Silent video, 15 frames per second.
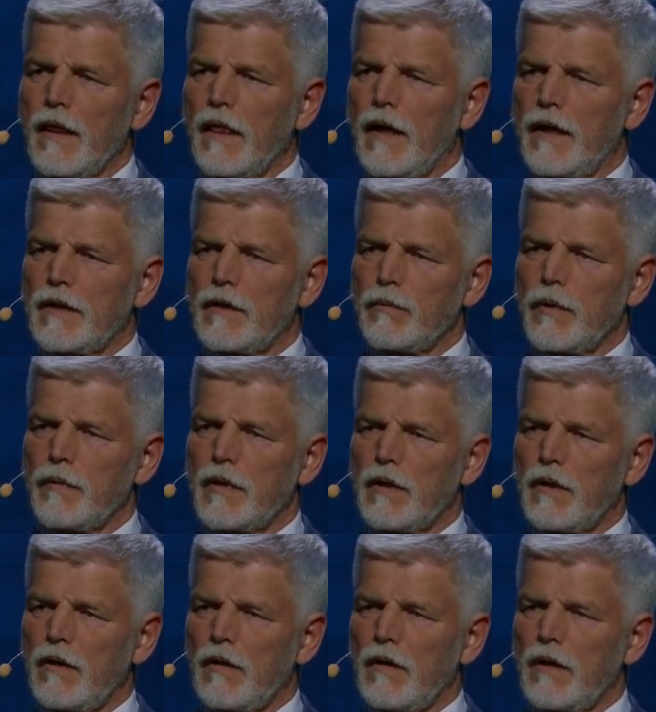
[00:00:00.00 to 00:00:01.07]
And we were
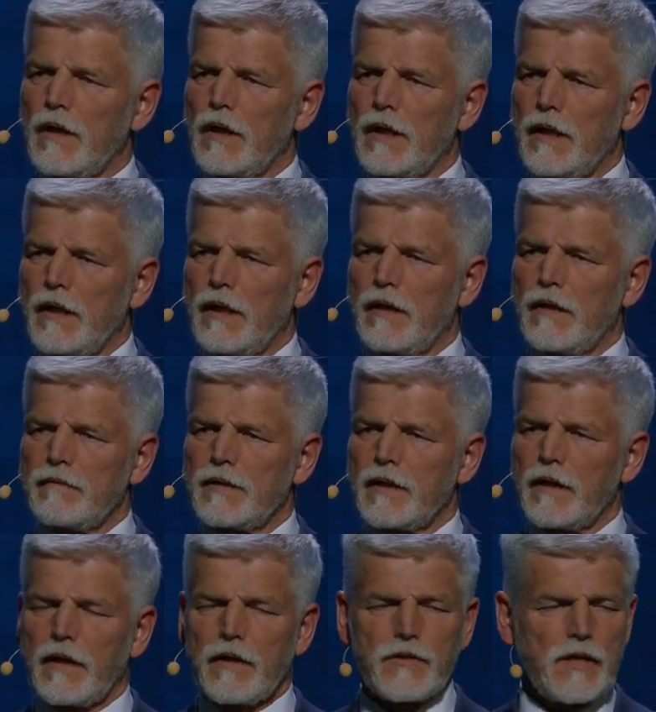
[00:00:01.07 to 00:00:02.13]
all
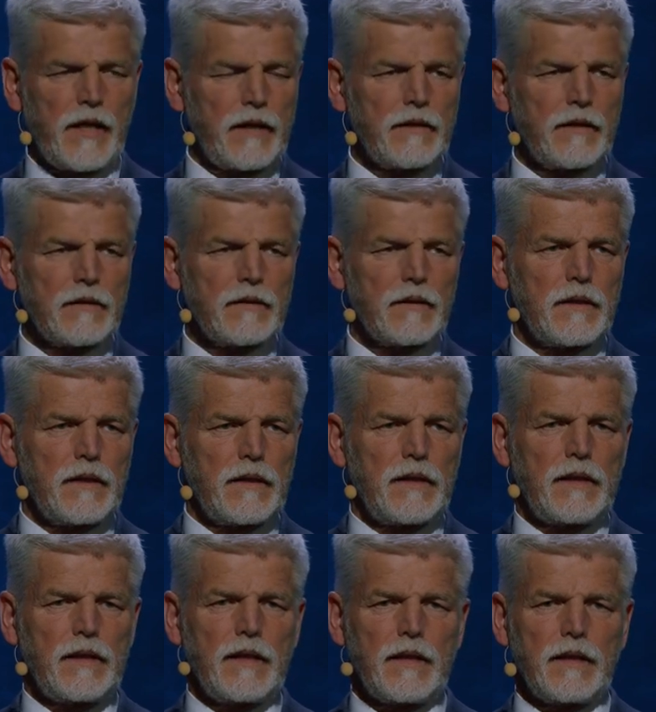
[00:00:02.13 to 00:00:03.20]
very excited
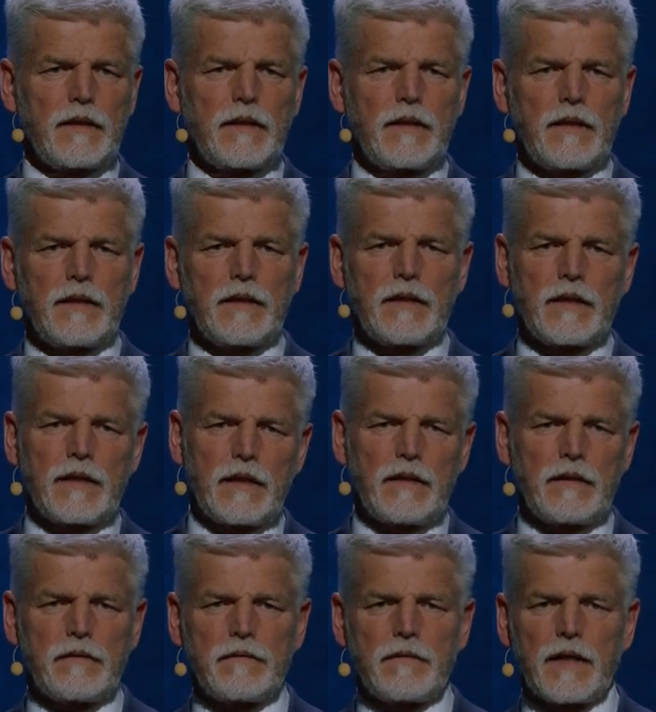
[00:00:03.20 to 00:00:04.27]
and in
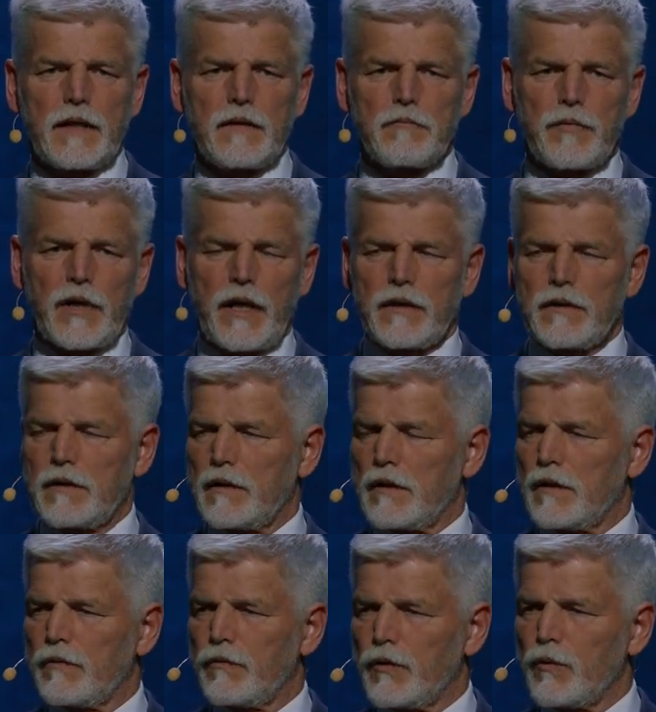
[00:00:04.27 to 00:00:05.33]
a very bright
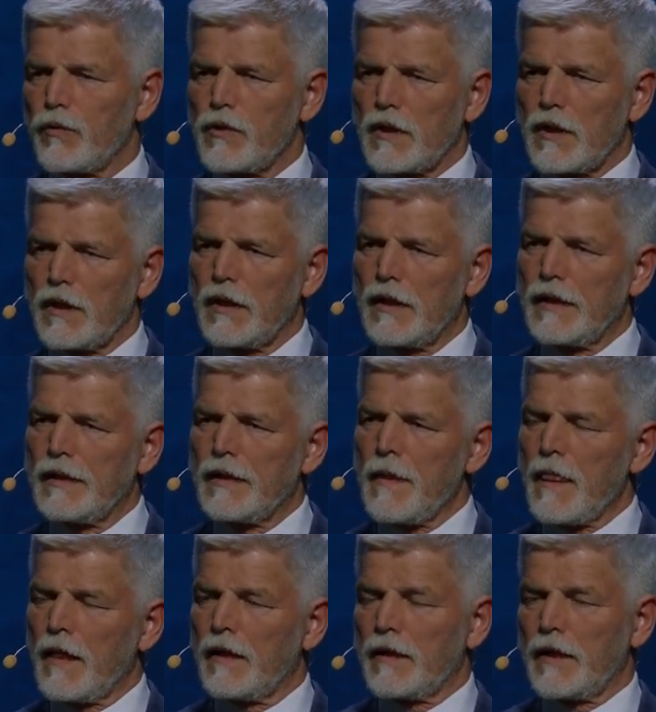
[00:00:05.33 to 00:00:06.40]
future.
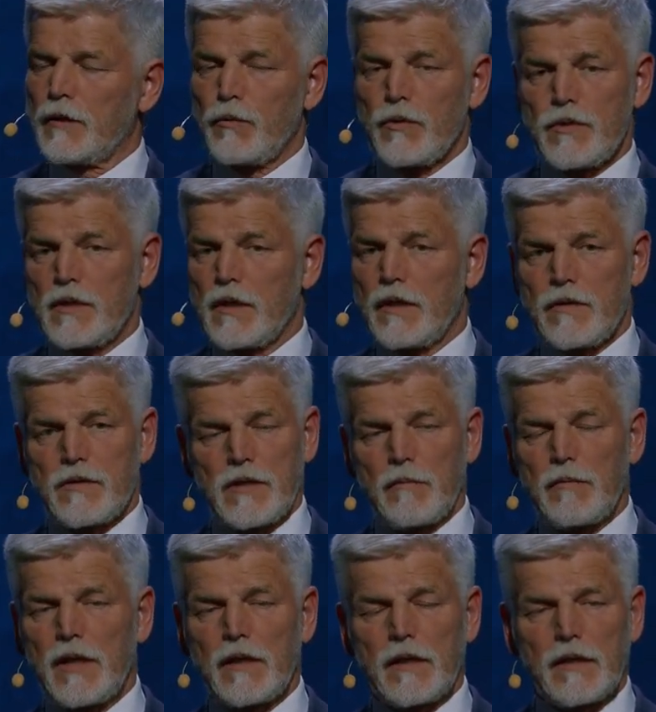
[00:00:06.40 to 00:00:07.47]
It was uh,
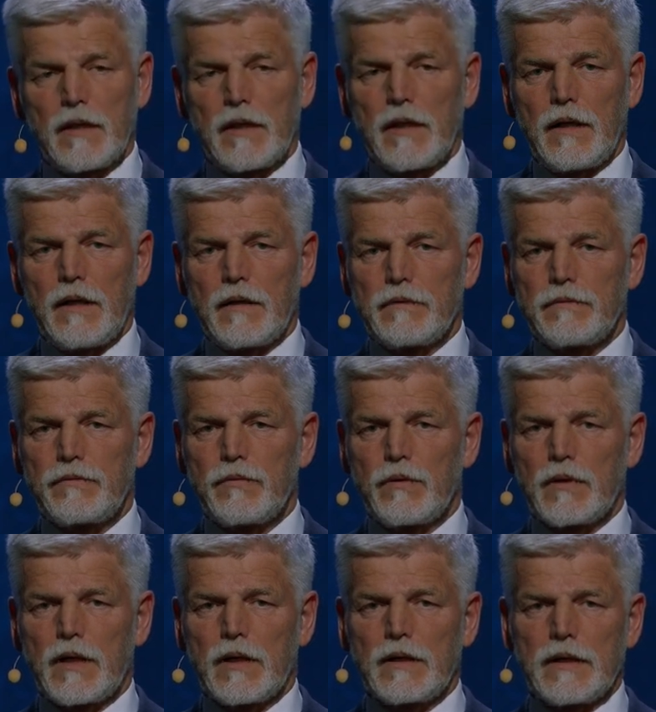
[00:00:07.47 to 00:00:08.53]
similar uh,
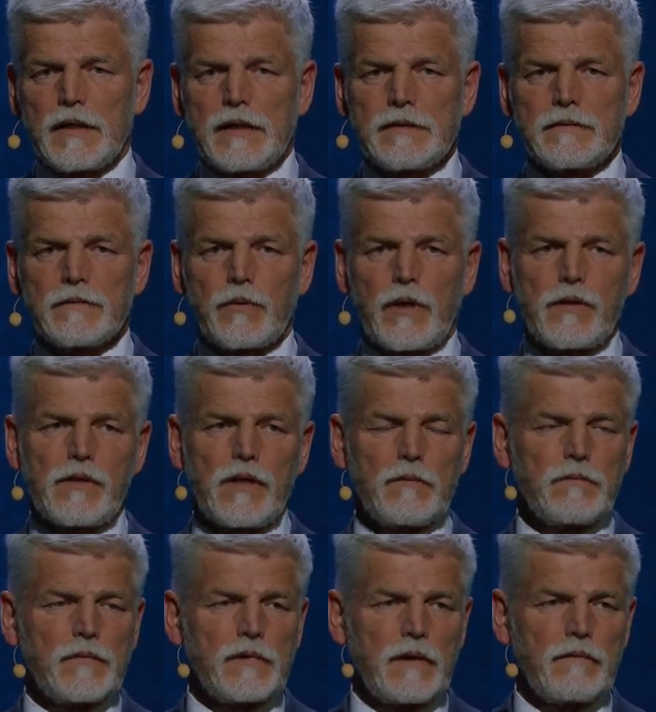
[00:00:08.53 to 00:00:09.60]
for uh, Russia.
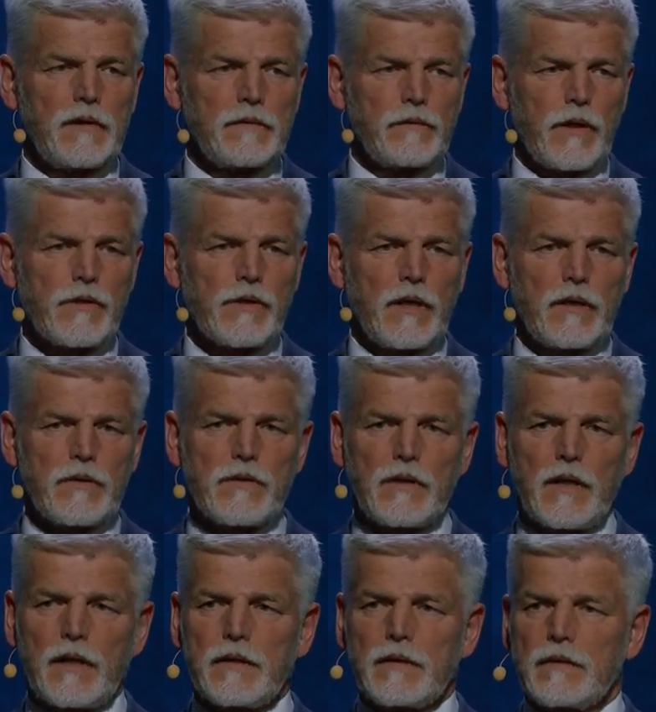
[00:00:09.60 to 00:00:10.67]
Even Russia
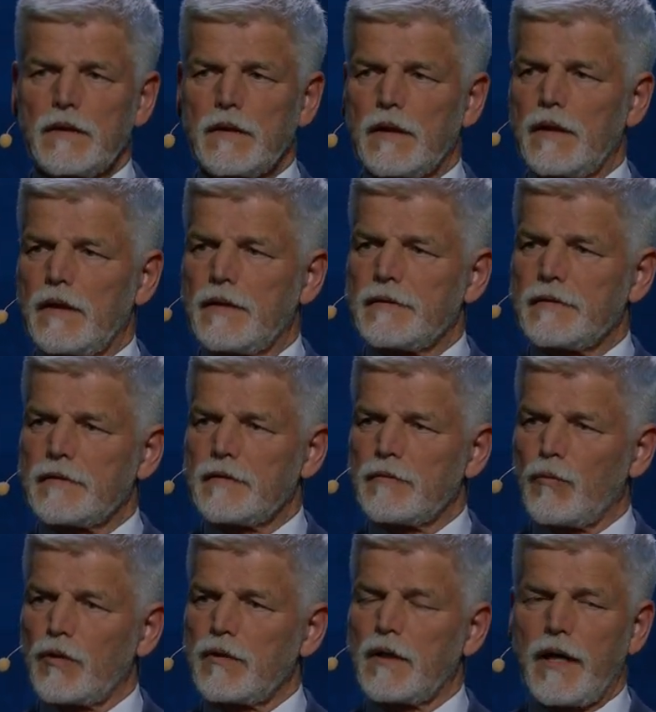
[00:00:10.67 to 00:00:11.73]
started uh,
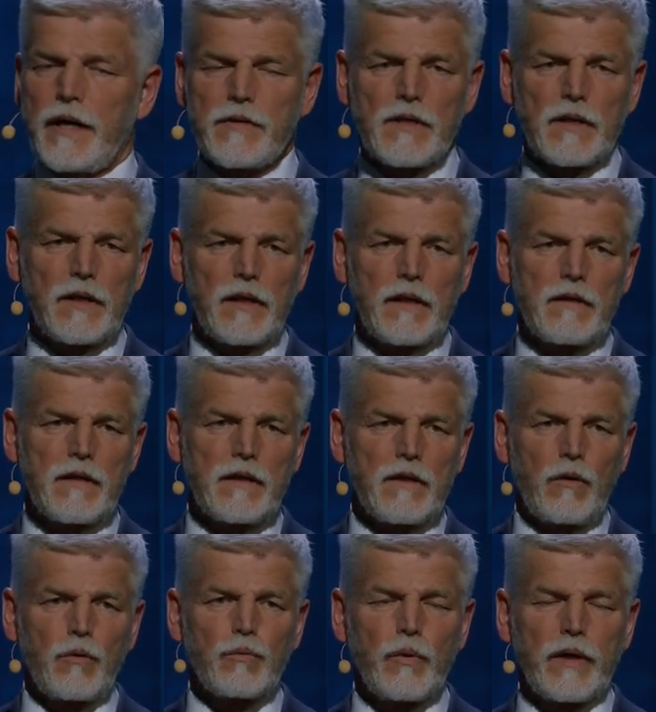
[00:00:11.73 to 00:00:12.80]
modernizing in their
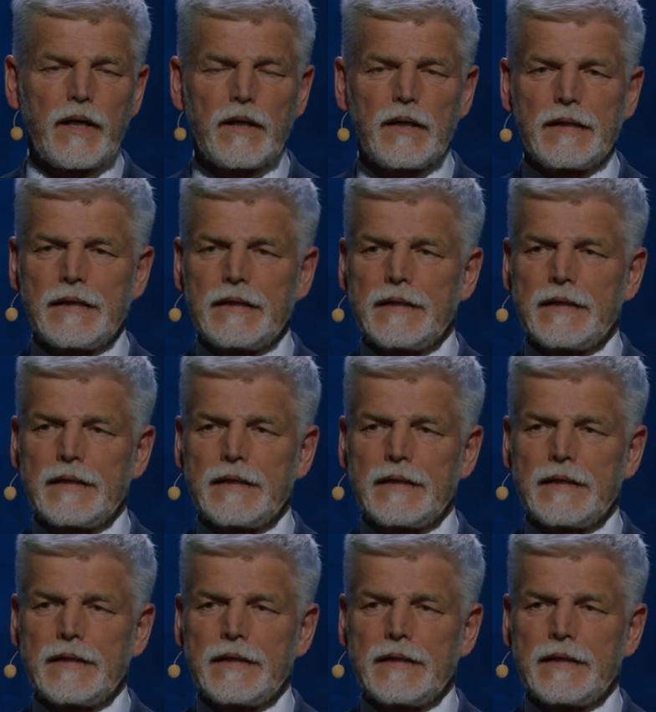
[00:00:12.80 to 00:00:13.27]
own way.